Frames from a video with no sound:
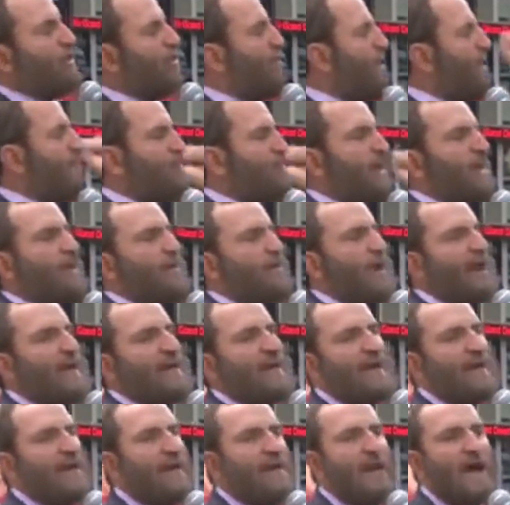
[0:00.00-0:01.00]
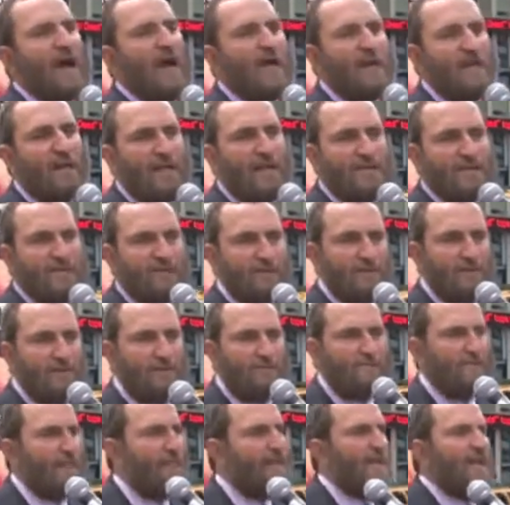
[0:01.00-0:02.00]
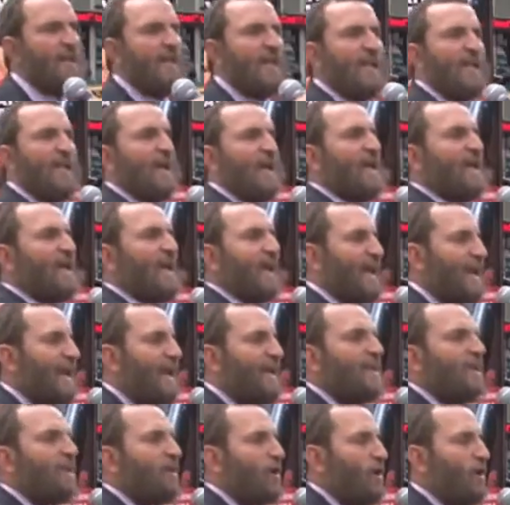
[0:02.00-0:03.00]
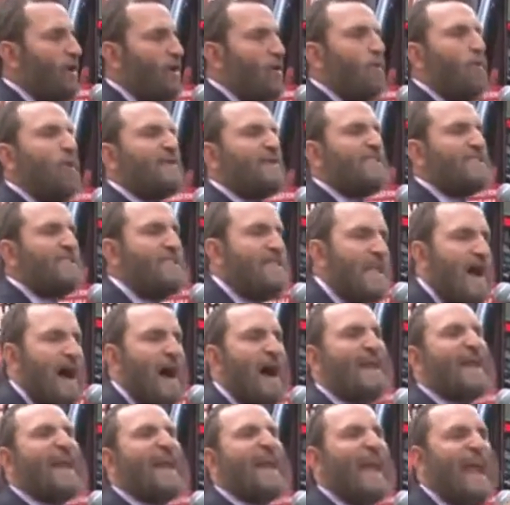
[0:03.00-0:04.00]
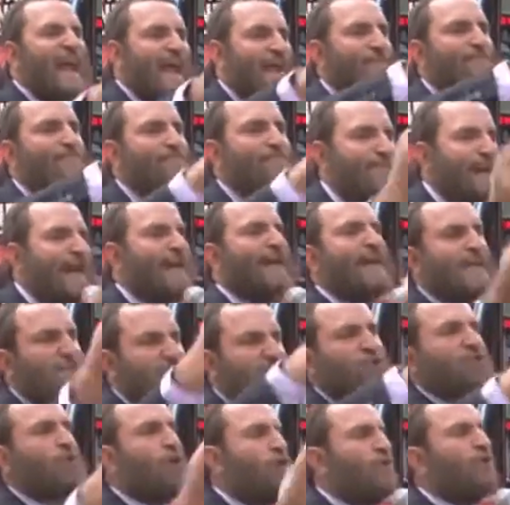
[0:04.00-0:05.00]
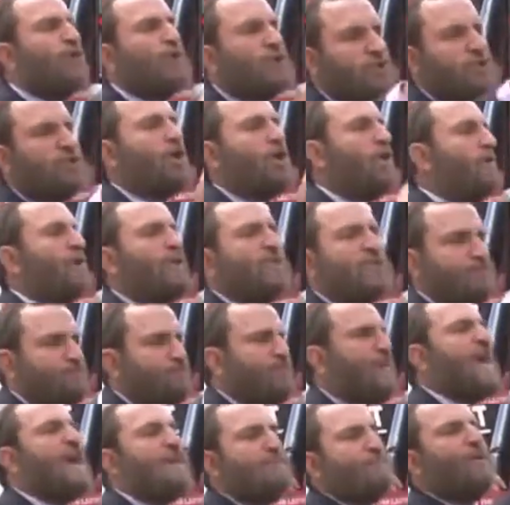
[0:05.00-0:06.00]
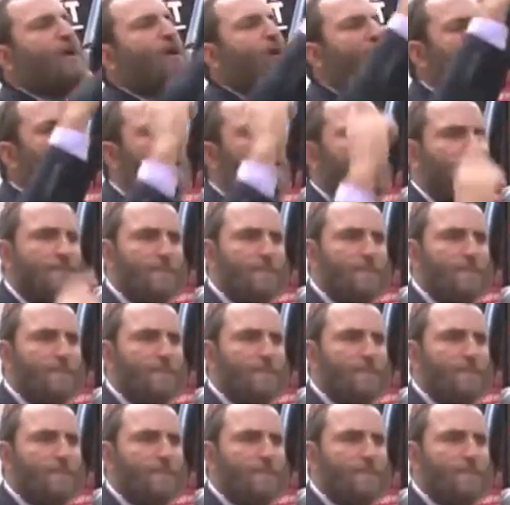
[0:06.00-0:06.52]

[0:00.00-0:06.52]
to obliterate and annihilate. Hitler was not a menace to the Jewish people.